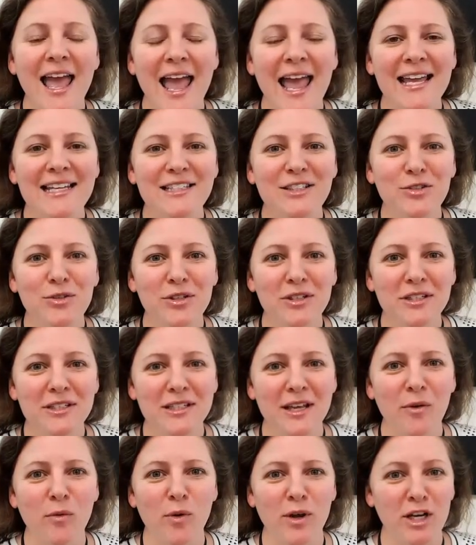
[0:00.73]
Hey
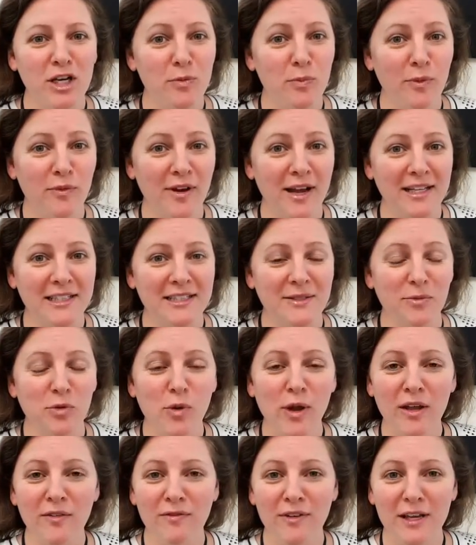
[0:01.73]
students, I wanted to provide
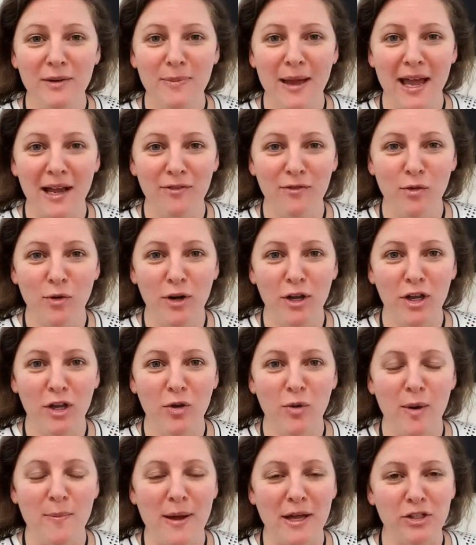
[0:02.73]
some quick feedback for
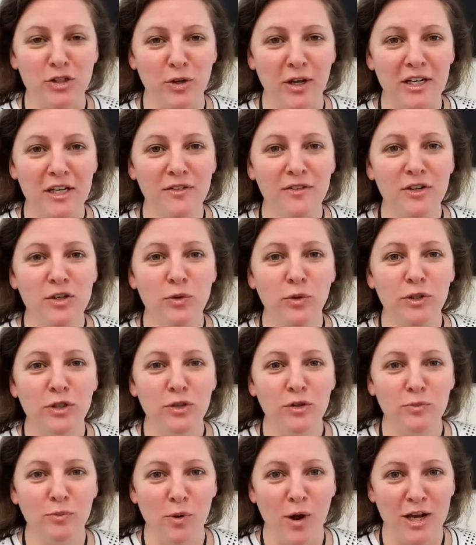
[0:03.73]
you about your individual
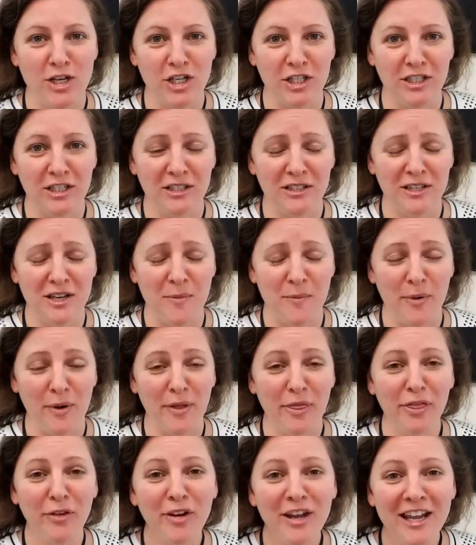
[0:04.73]
student project
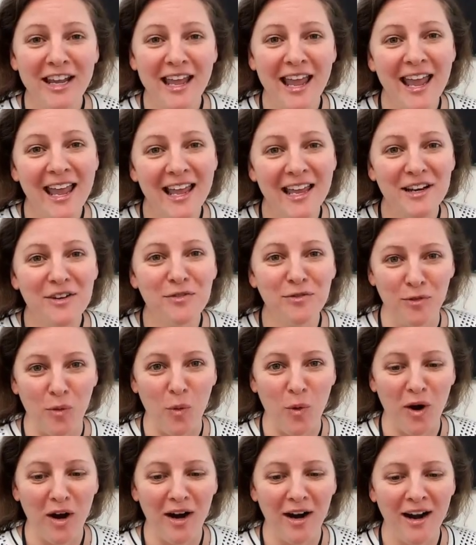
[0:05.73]
number three and
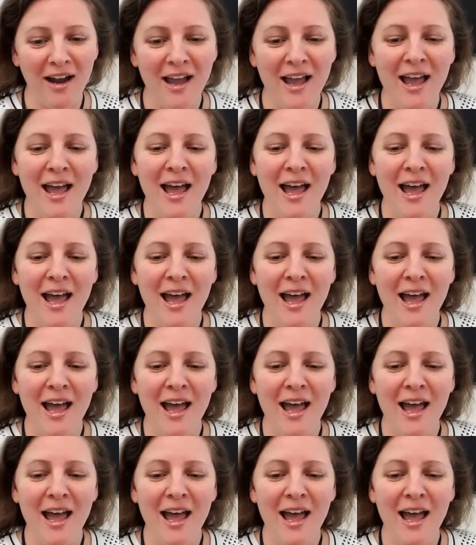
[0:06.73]
four.